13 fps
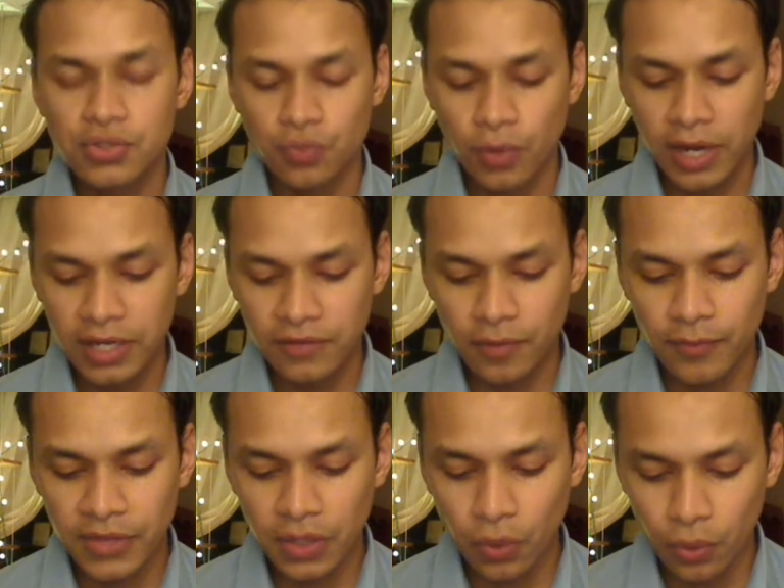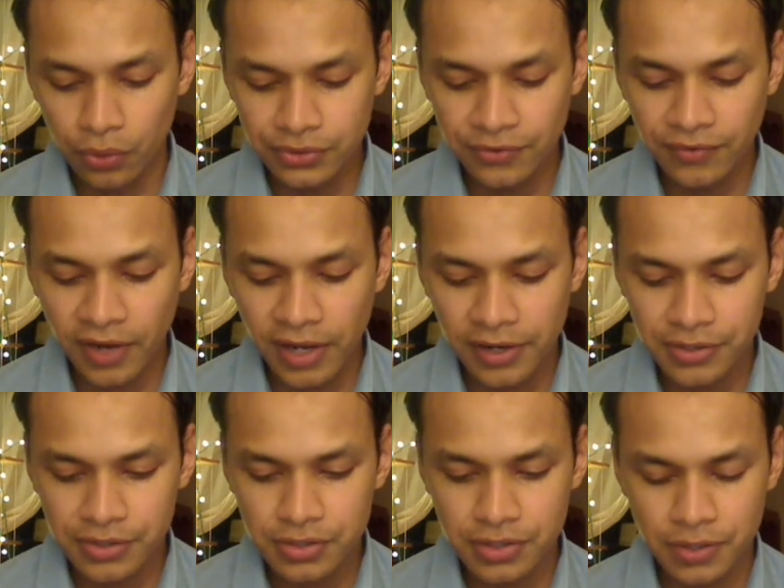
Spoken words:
white from the old fires.